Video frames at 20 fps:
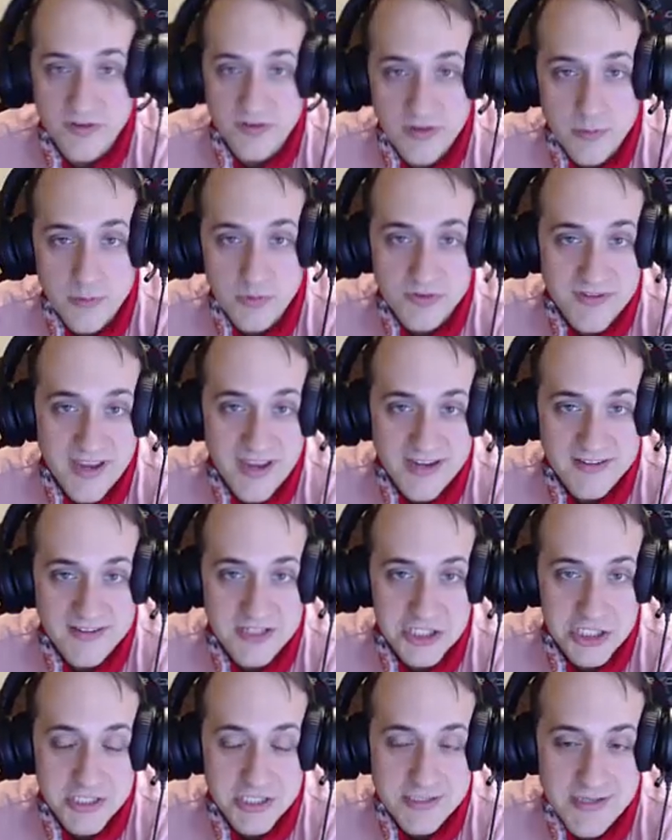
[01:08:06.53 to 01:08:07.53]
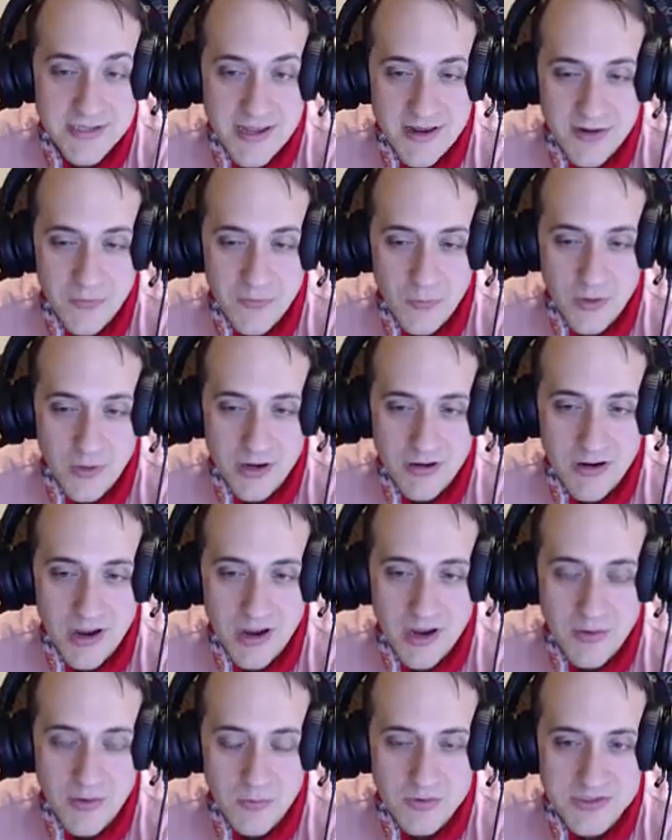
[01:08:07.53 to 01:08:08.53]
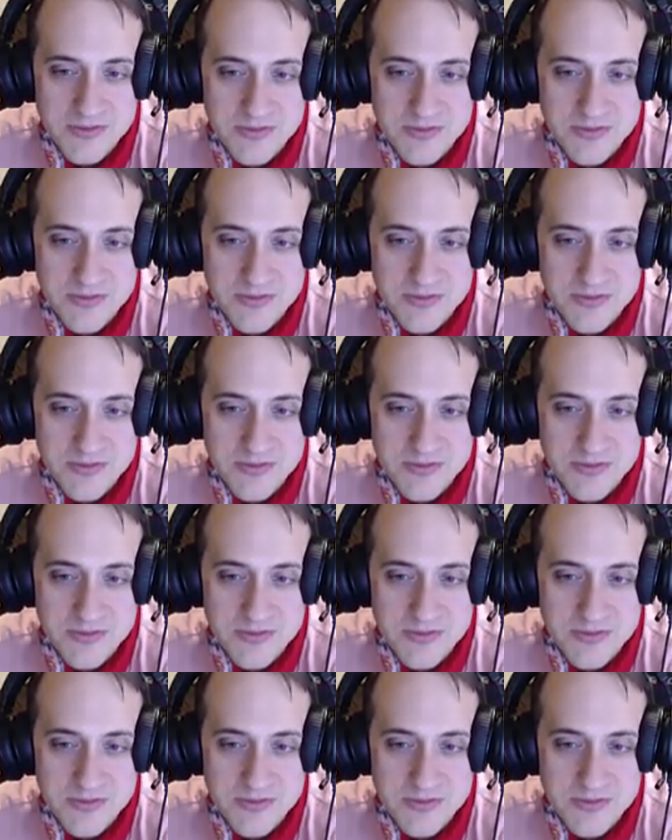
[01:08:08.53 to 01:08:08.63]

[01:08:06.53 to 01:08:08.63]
formed a double Tactician deck where I